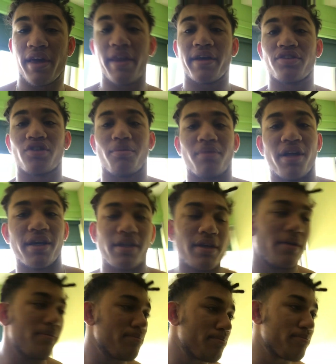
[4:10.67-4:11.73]
an extra blanket,
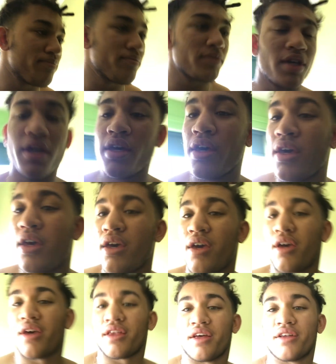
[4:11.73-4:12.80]

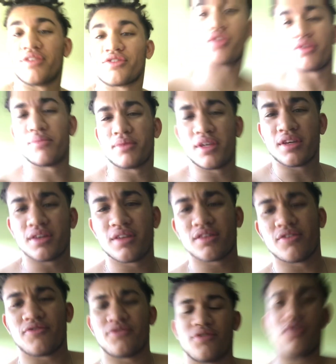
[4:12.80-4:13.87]
and it's gonna be the
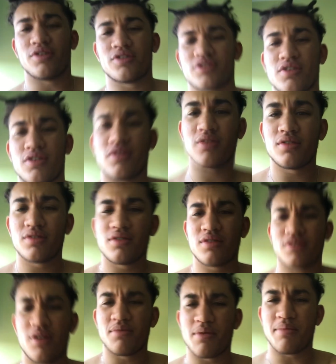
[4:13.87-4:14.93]
fort. So
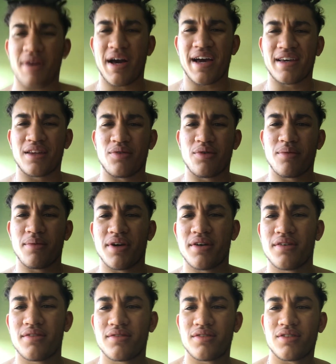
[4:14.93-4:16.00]
be back in a wee bit
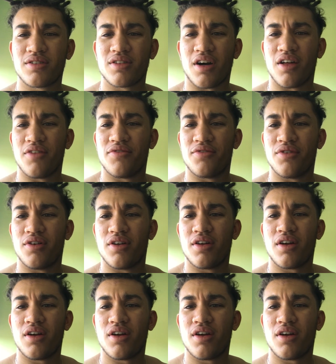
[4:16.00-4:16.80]
to start the fort.